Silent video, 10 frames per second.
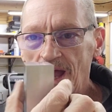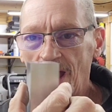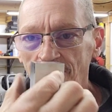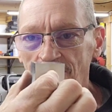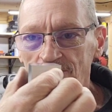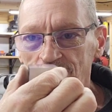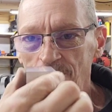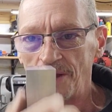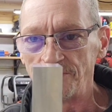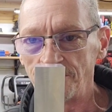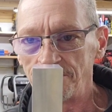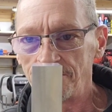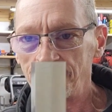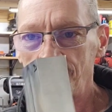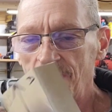and this dimension.
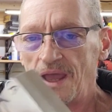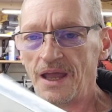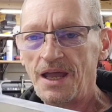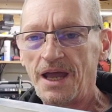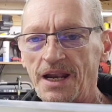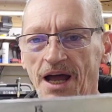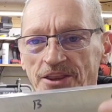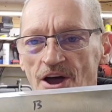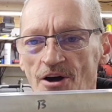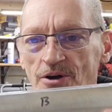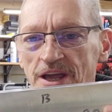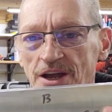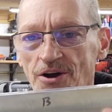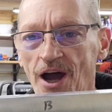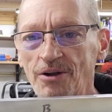And I know
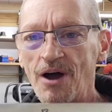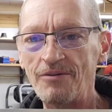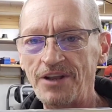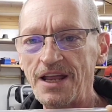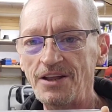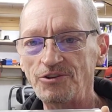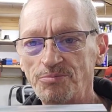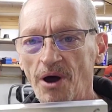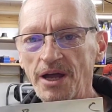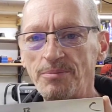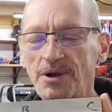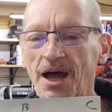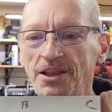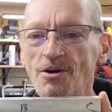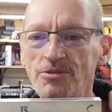here, I don't have an 8-inch mic, but
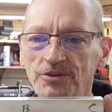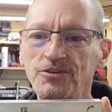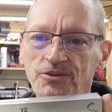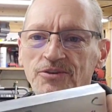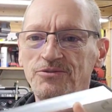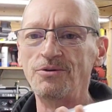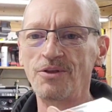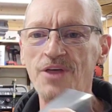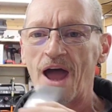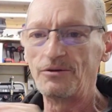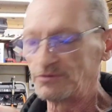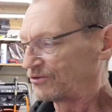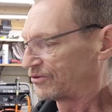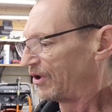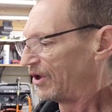I know this is to the
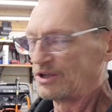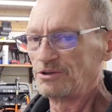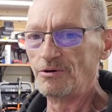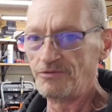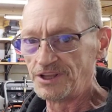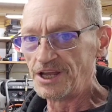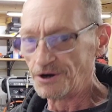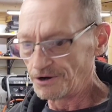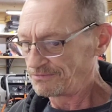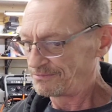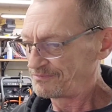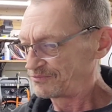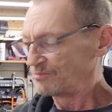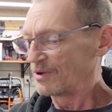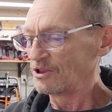thousandths, to a veneer,
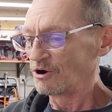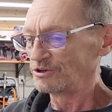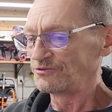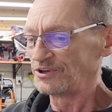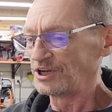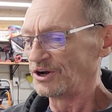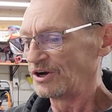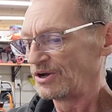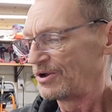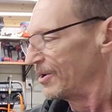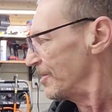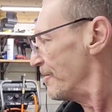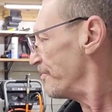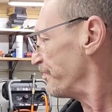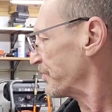to my large veneer,
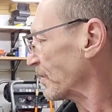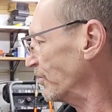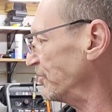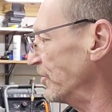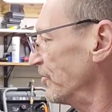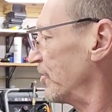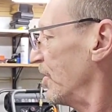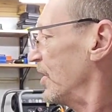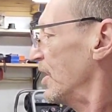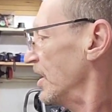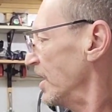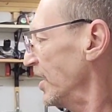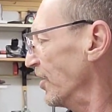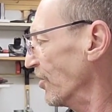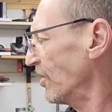which is
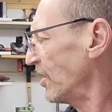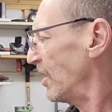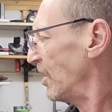here.